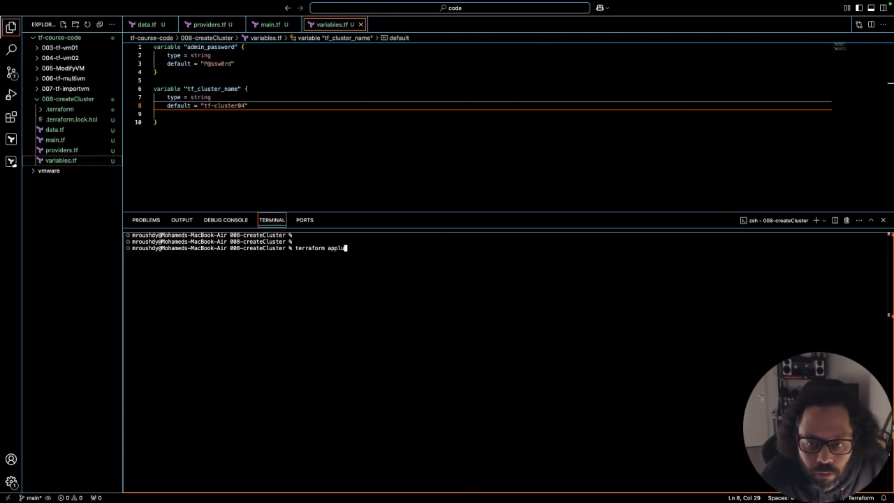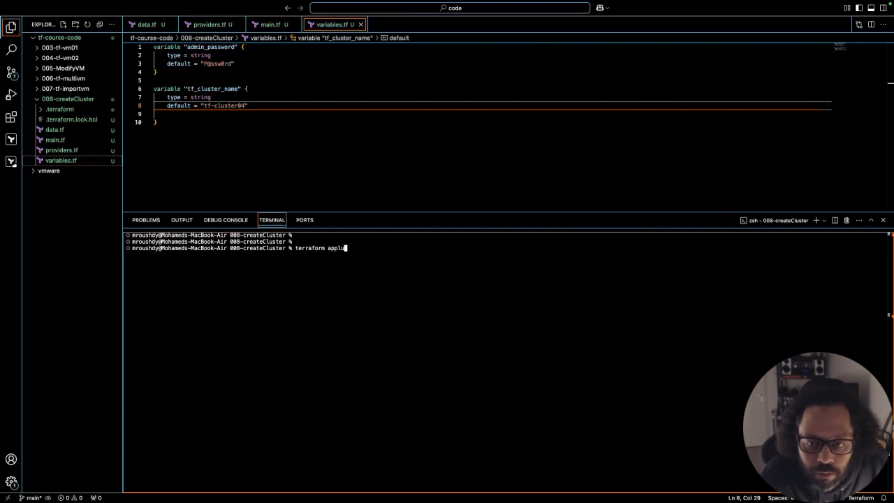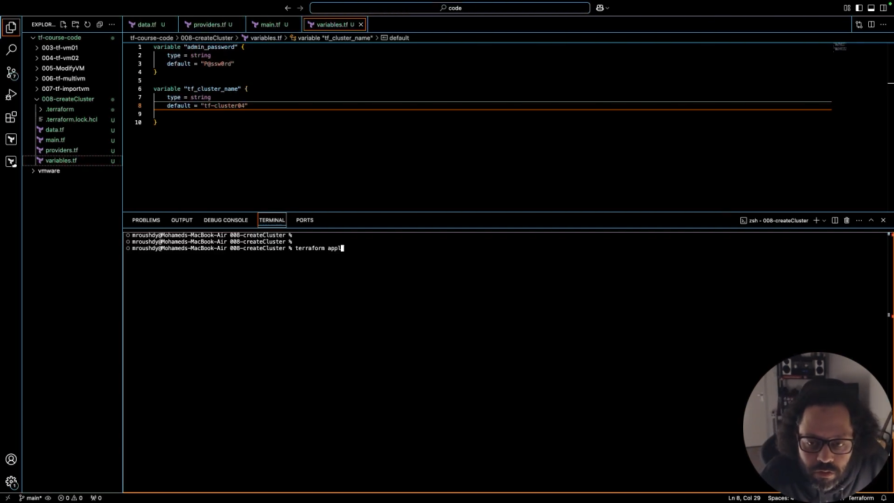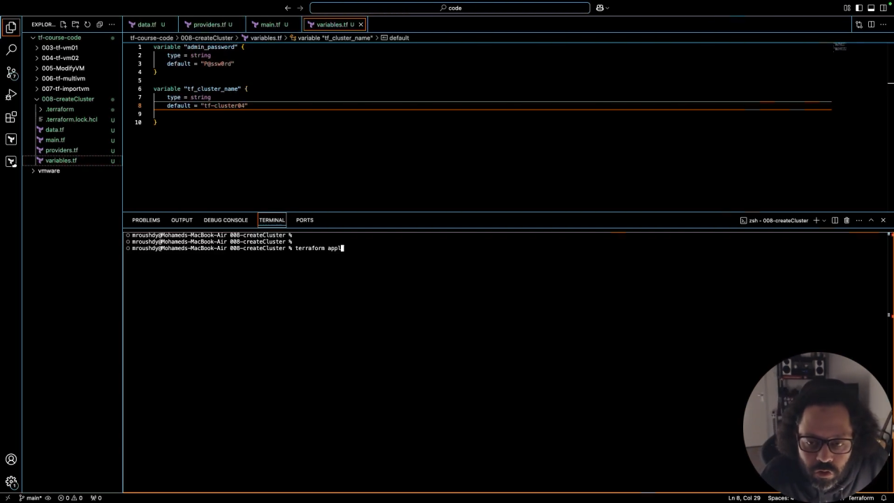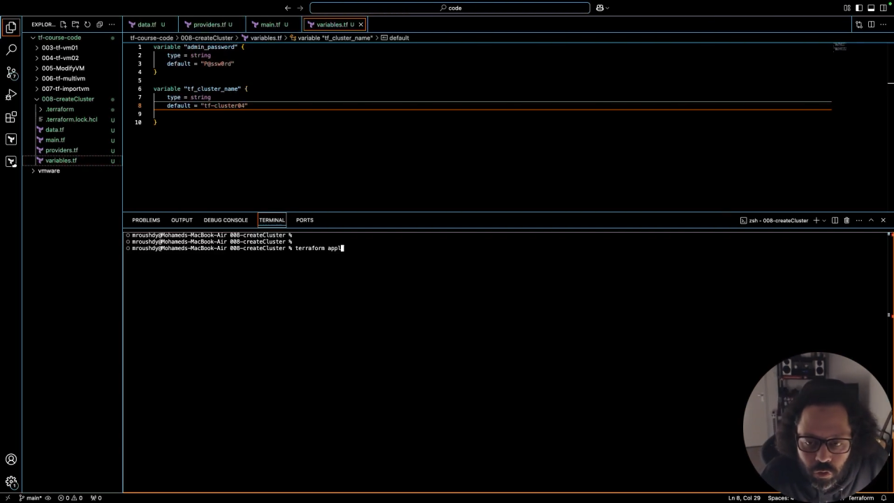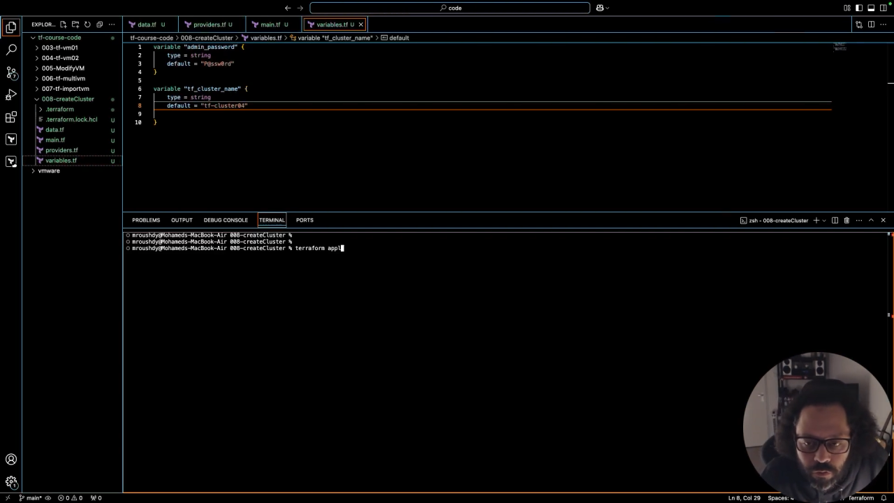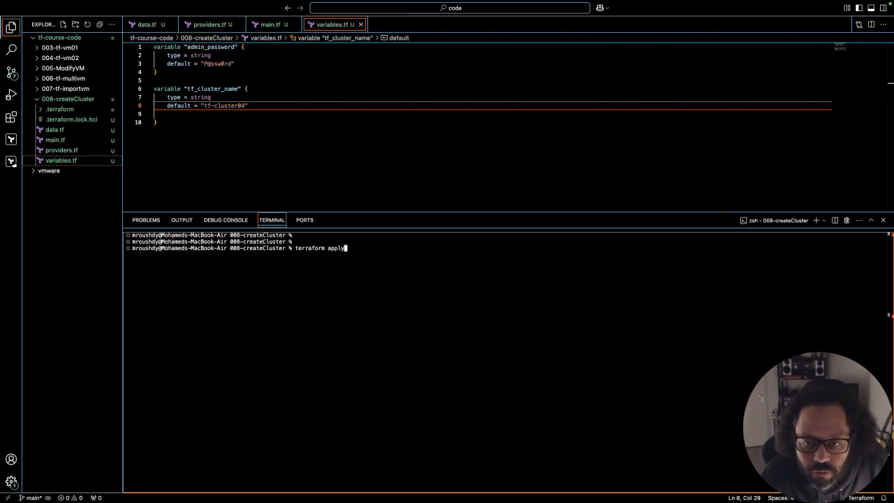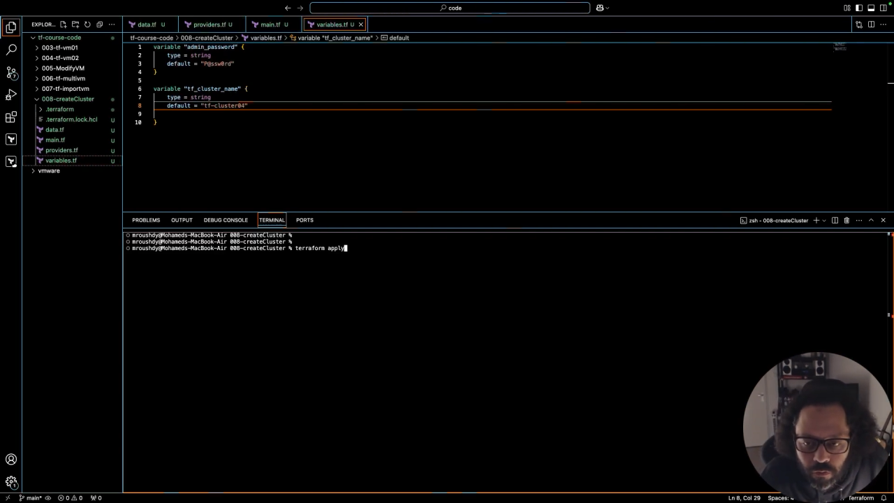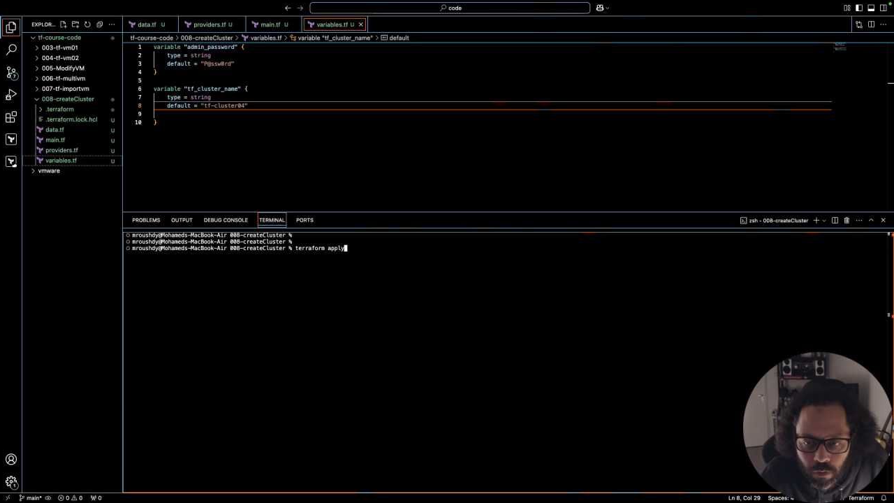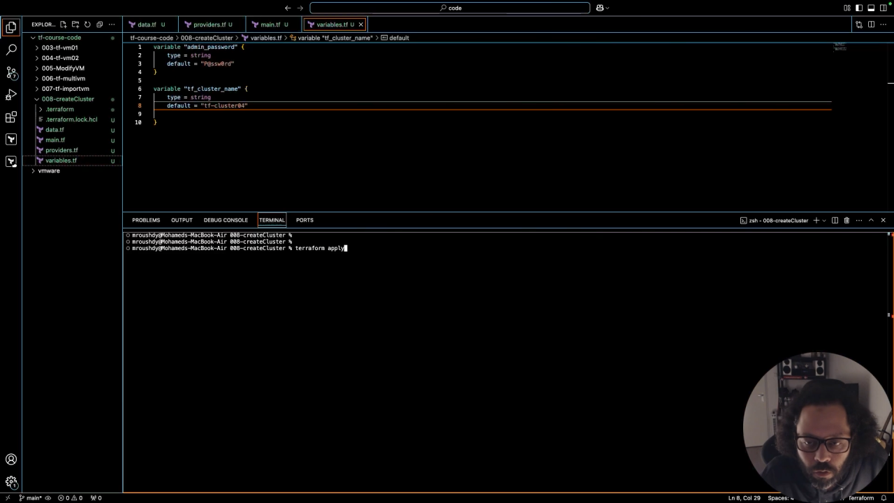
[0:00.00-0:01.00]
and let's do
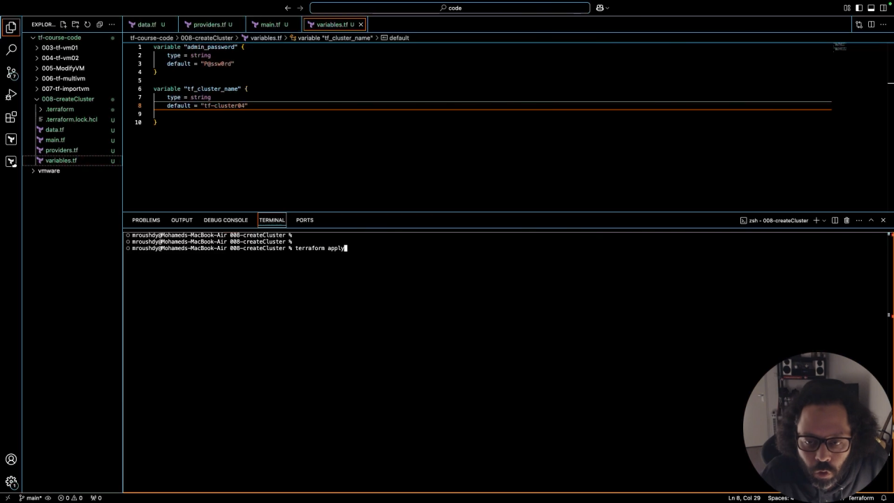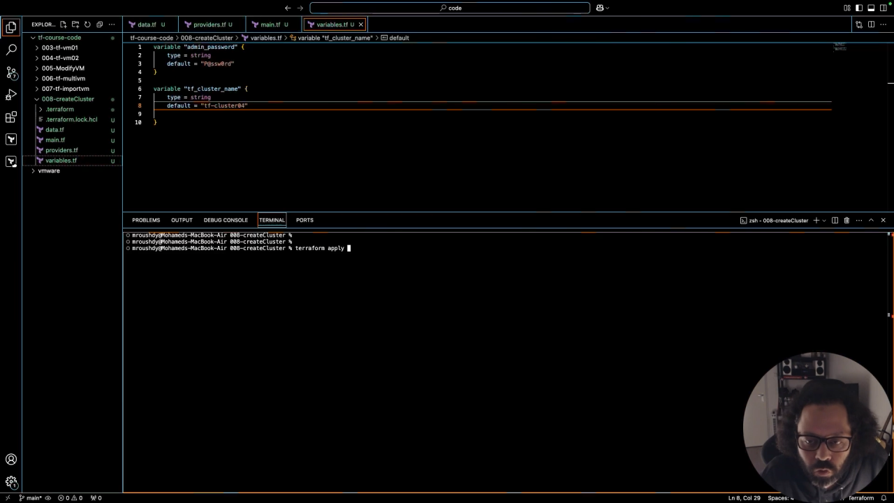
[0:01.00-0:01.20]
it uh,